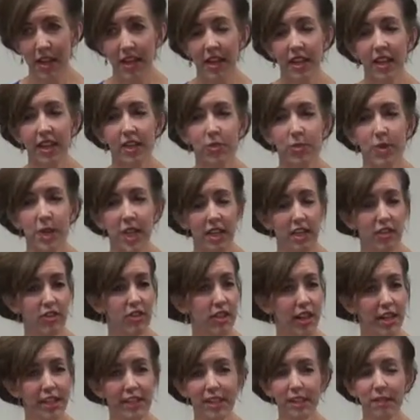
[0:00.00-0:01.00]
because we can
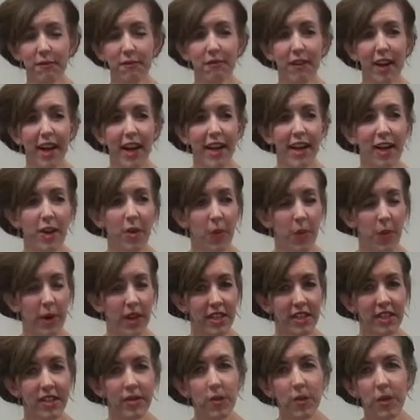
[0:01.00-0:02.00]
justify it
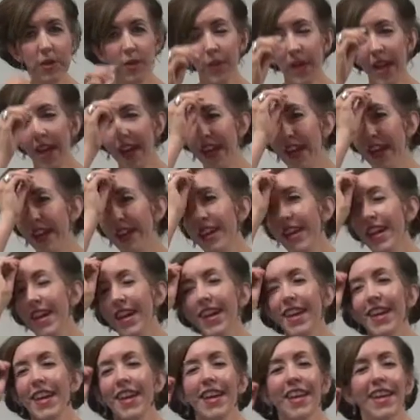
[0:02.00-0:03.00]
one way
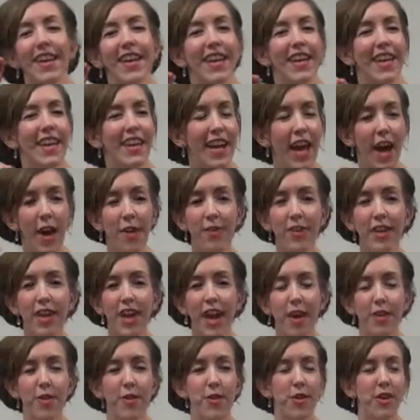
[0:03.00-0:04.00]
and out
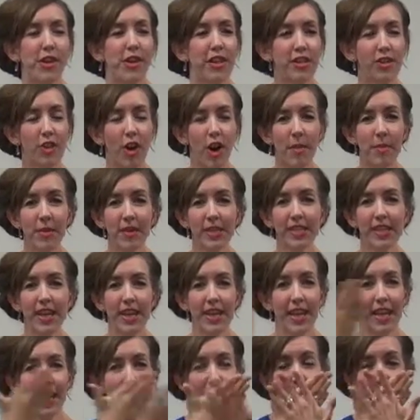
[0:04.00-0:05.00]
the other, and it's almost
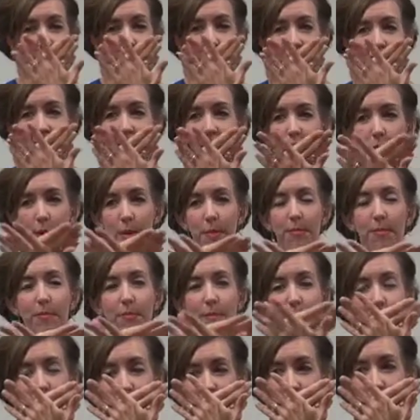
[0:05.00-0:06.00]
like it comes out
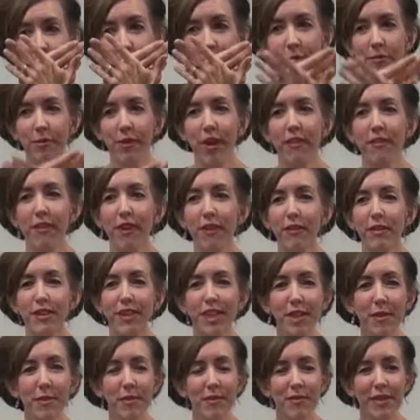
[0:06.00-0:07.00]
before. Have you ever
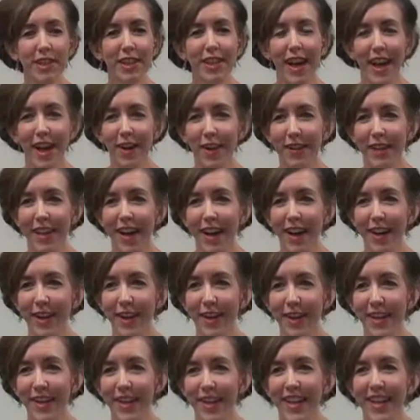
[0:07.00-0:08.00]
seen the movie Liar,
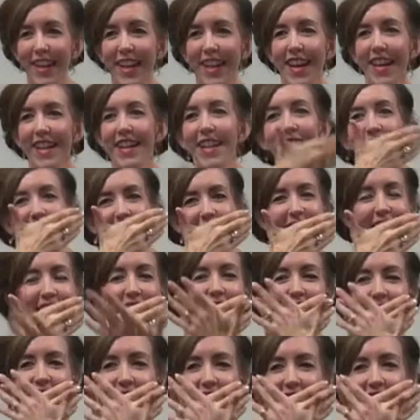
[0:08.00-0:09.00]
Liar? And he's
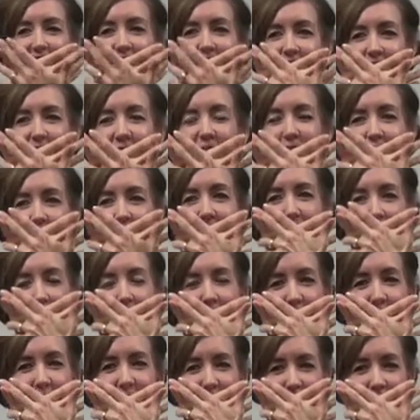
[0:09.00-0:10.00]
like got his hands on his
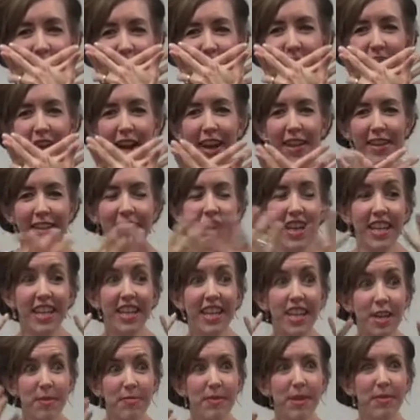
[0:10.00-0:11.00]
mouth and he's trying to like
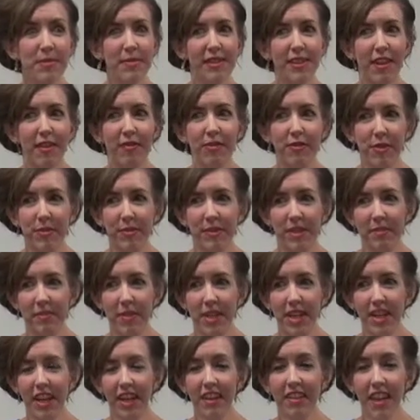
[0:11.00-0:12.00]
keep himself from
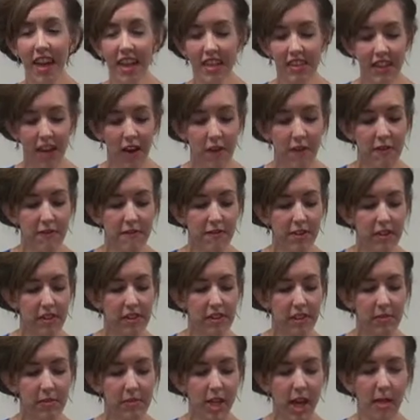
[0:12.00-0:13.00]
speaking. That's how it
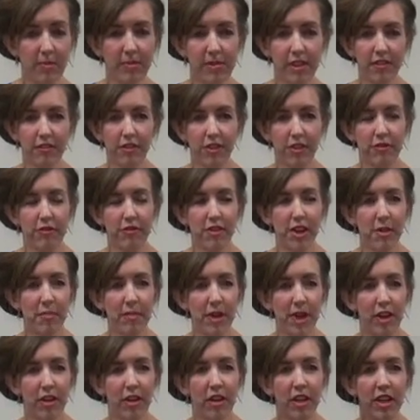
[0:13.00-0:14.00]
feels sometimes if you're
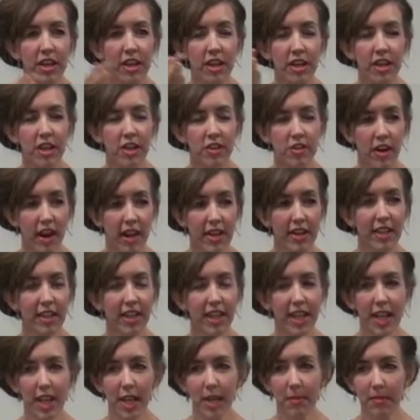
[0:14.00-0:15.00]
female, trying to
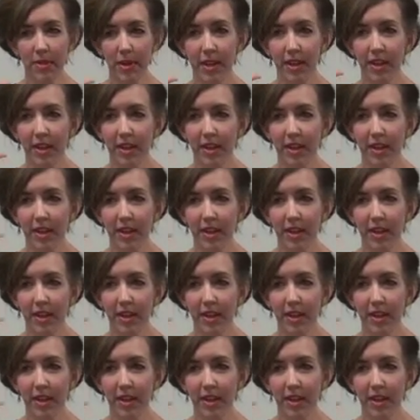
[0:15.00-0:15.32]
keep